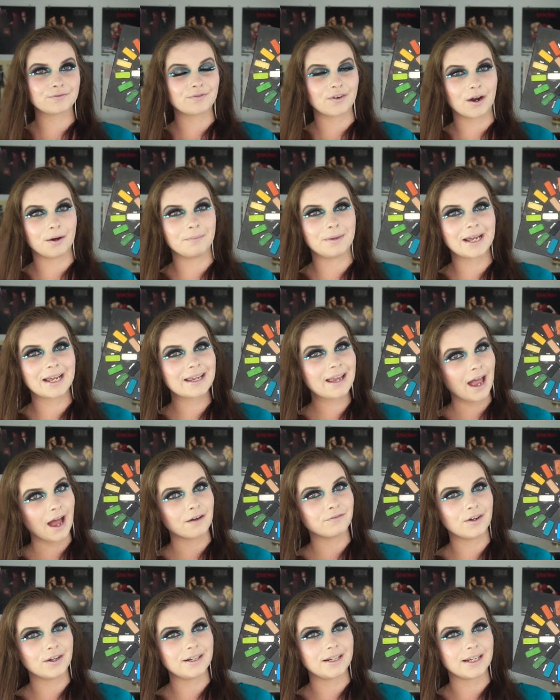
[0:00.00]
from
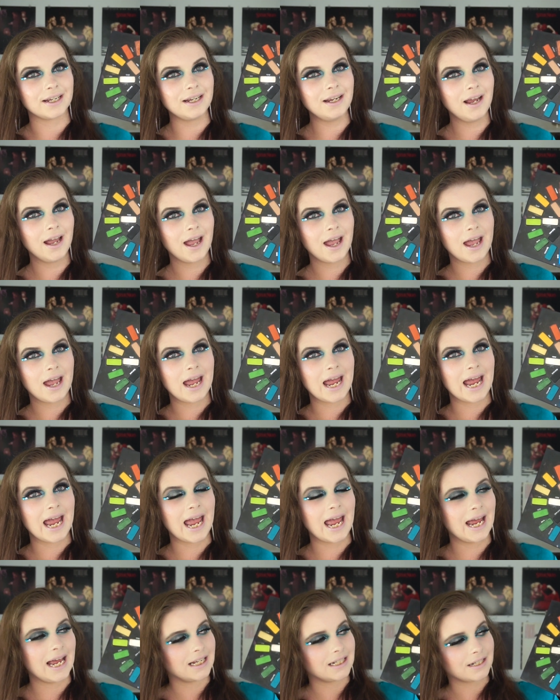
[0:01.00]
Kat Von D
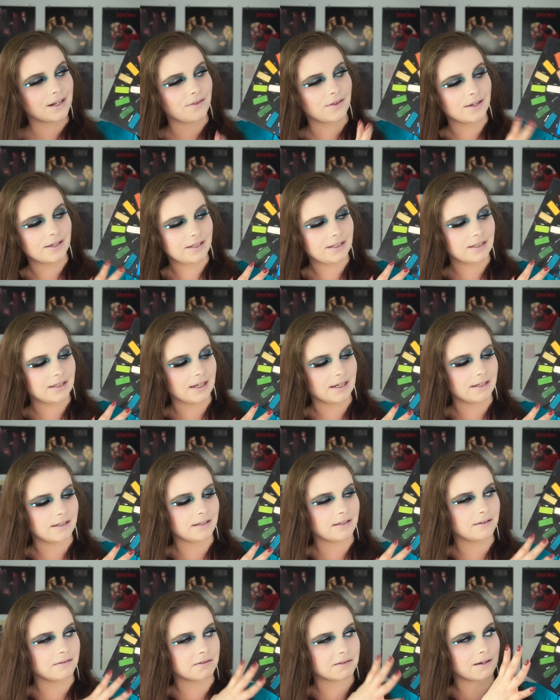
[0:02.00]
and this
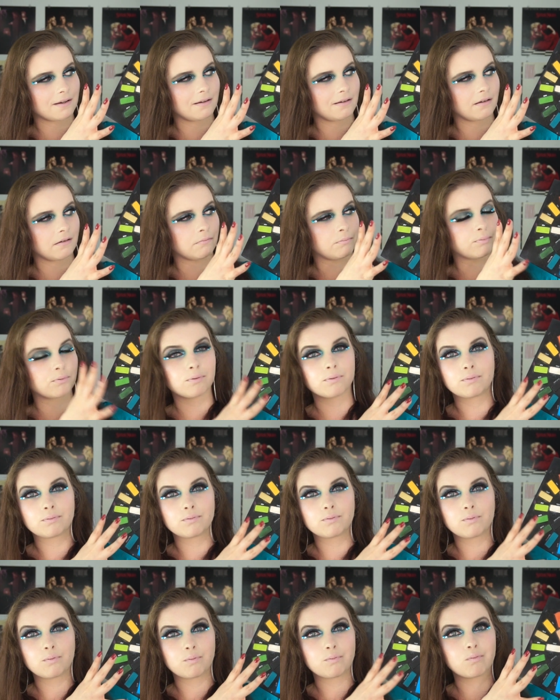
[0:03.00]
is
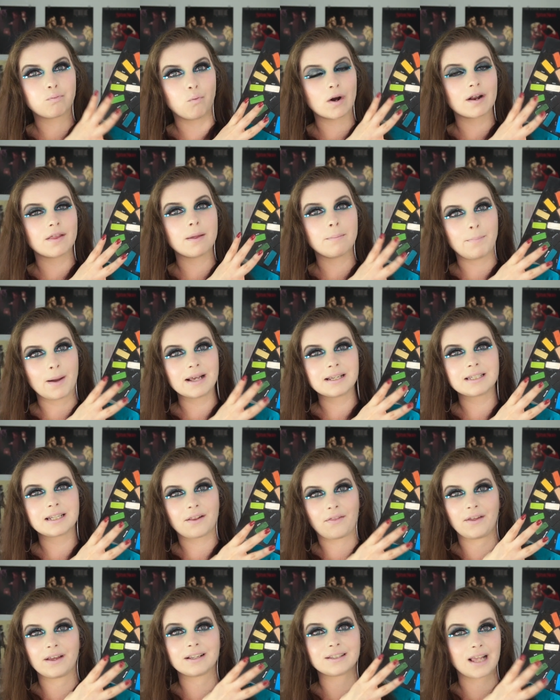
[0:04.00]
one of the
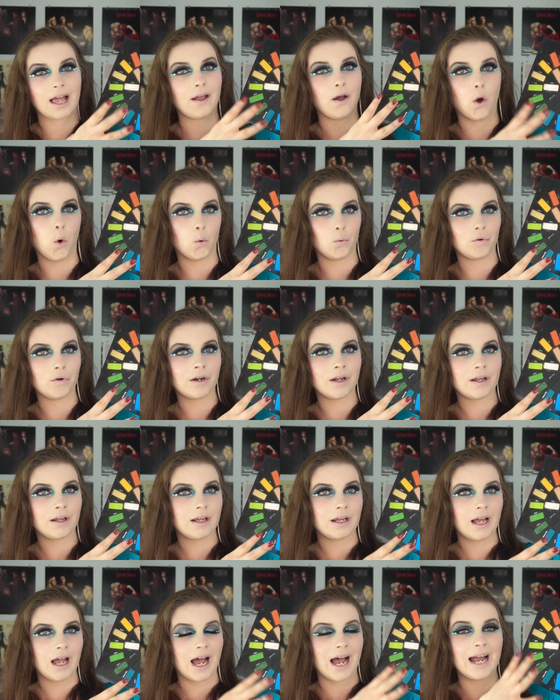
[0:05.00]
best things I own.
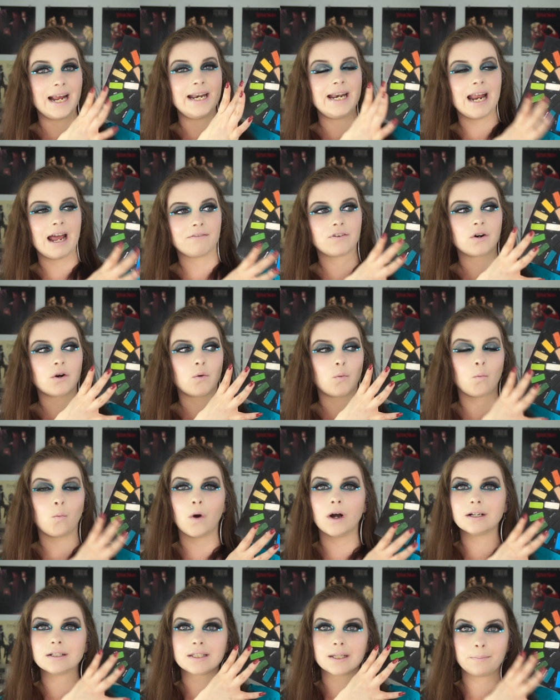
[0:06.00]
I never
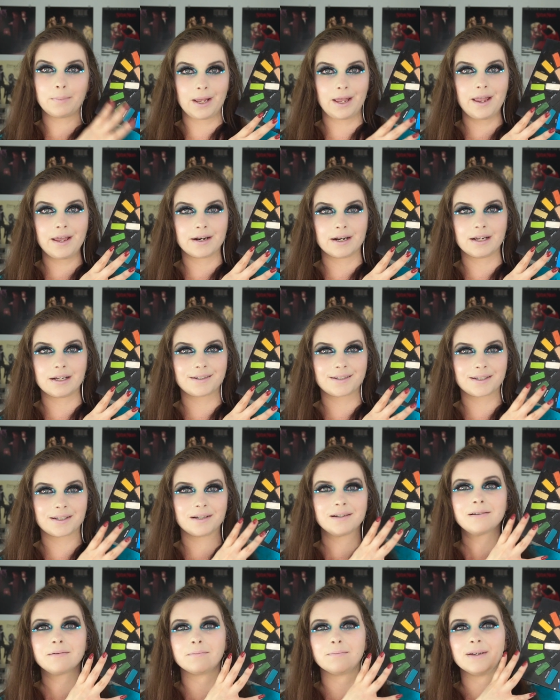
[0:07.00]
want to pan it
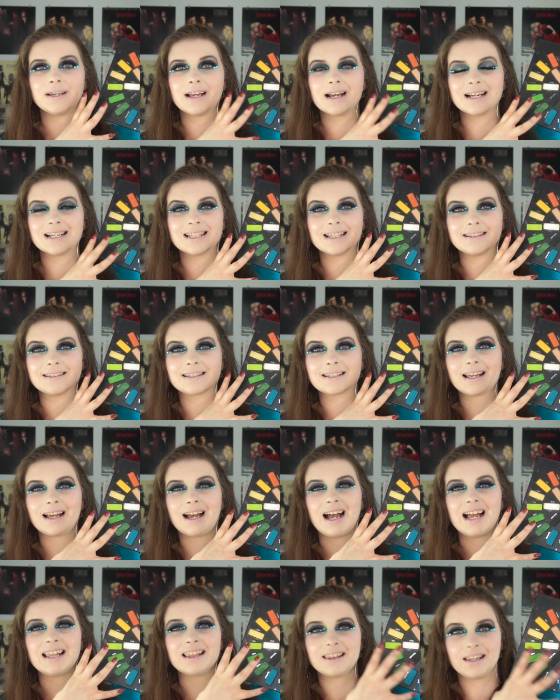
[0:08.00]
because
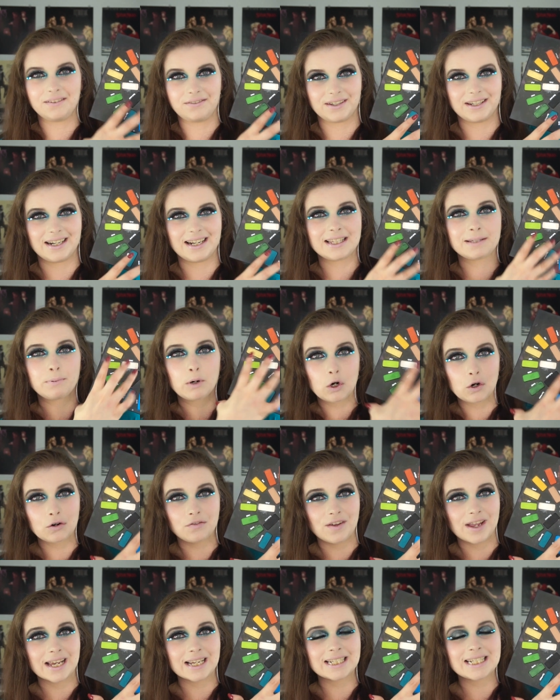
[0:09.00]
I love it. It's
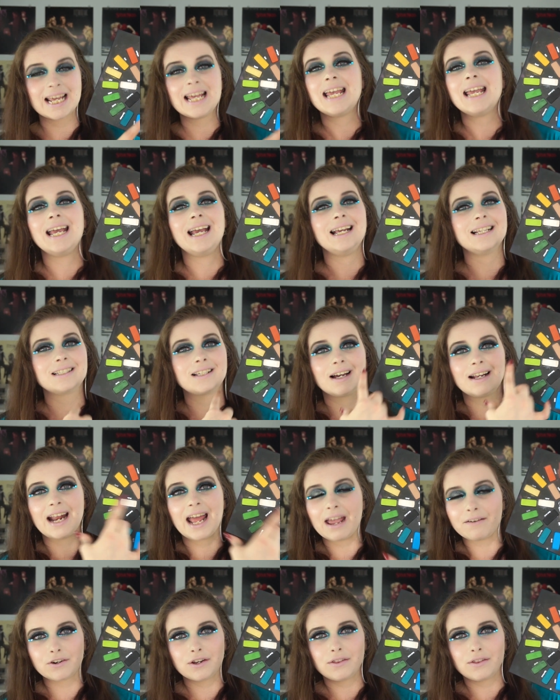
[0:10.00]
perfect. It's got
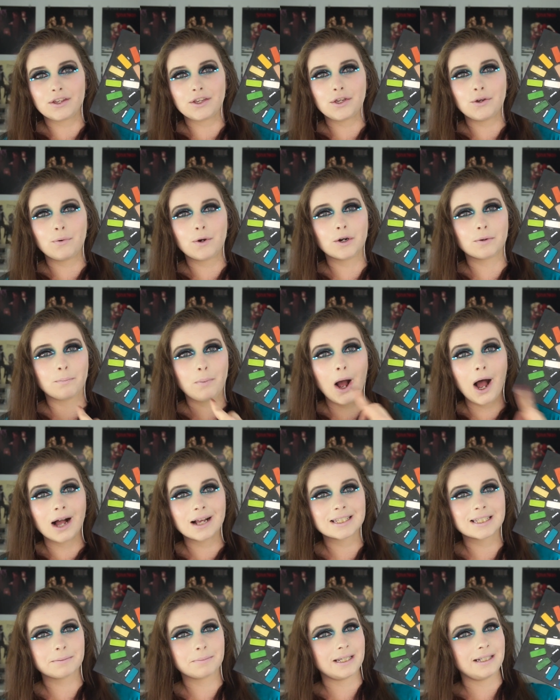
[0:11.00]
everything you could
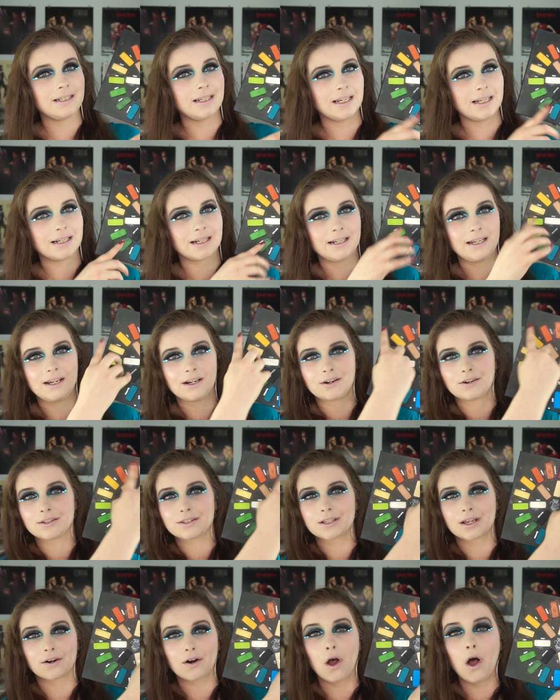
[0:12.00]
possibly need in here.
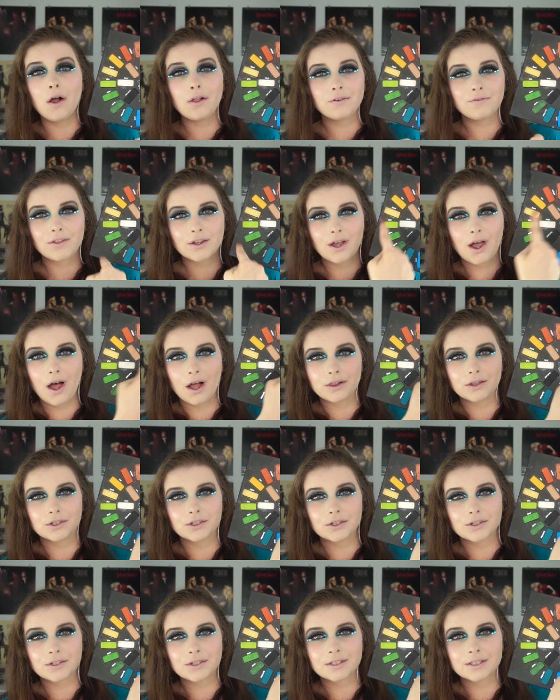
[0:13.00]
It's got all of the
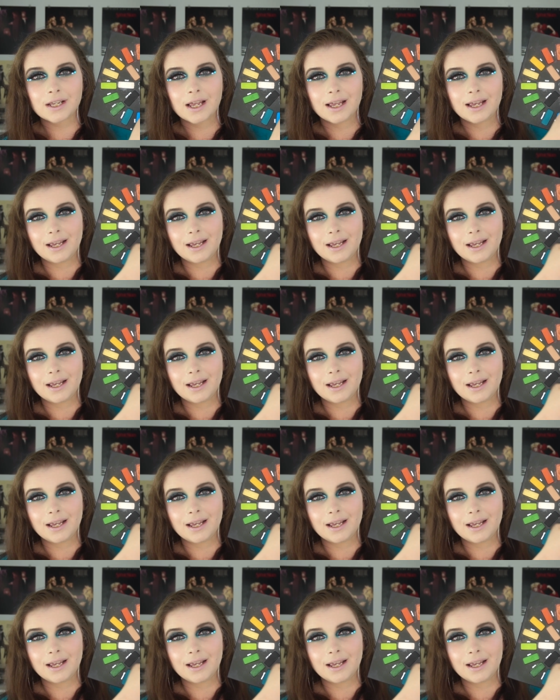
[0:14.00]
colors.